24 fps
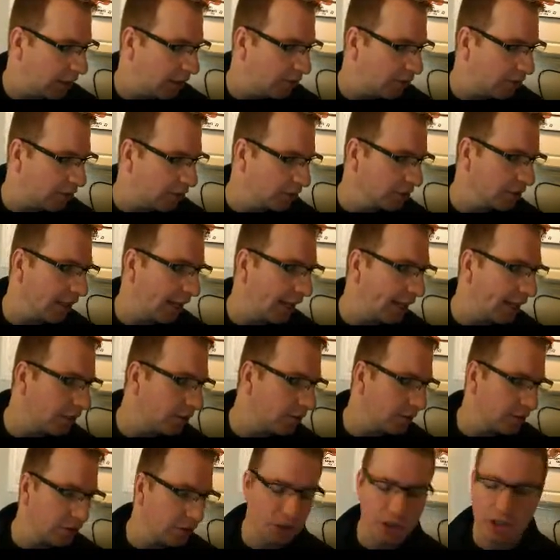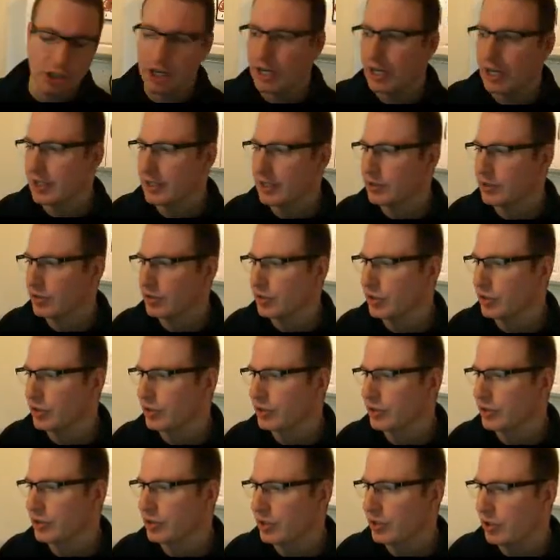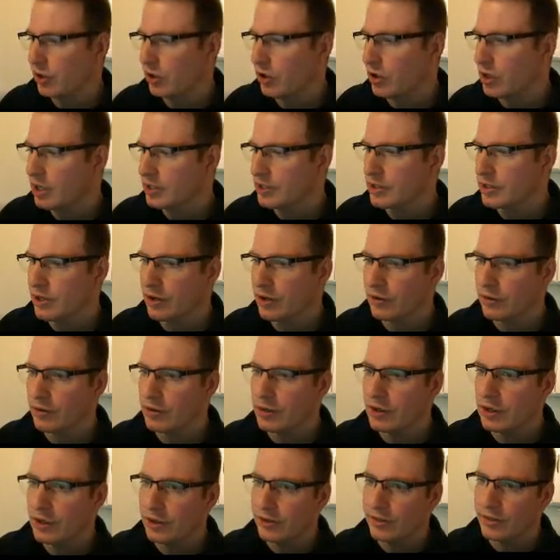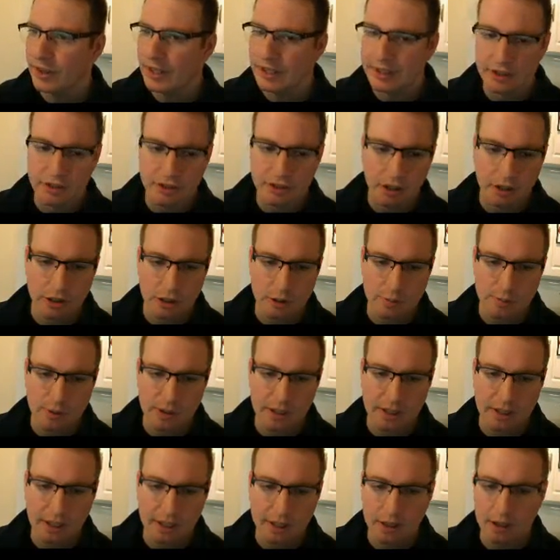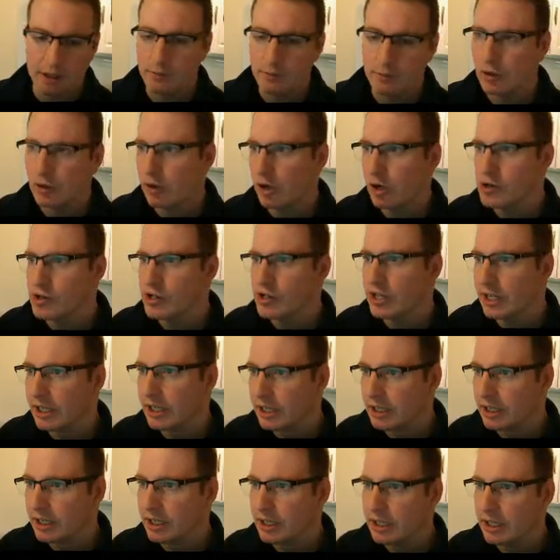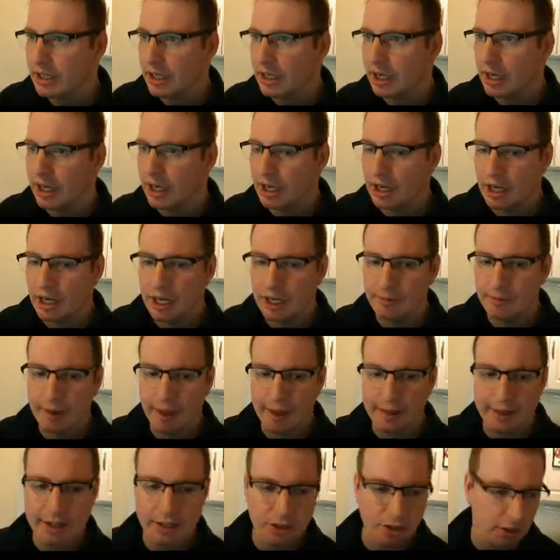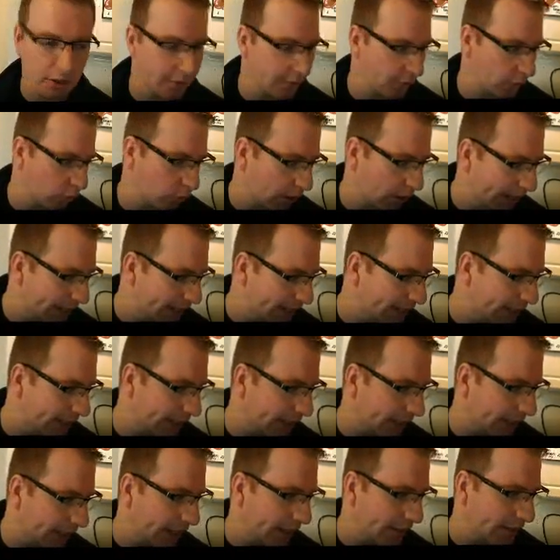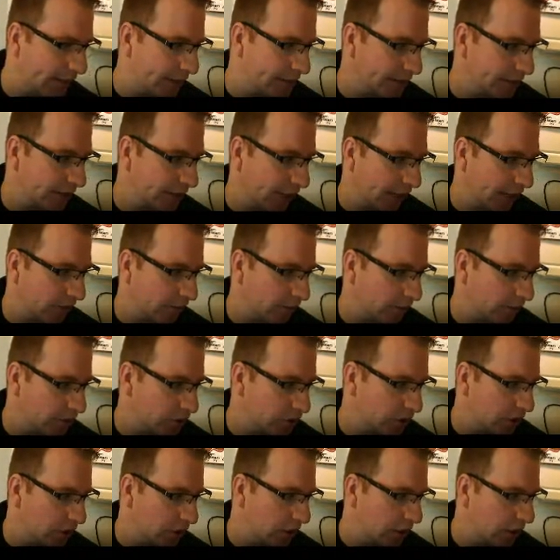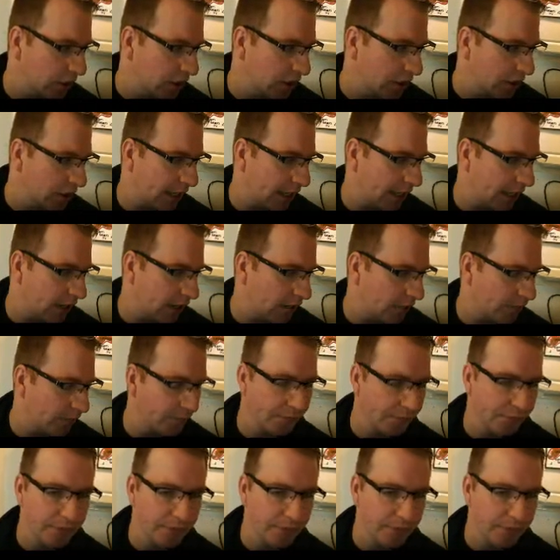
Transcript: Their language changes also. They start speaking Meroitic, and they start writing in this language. Now,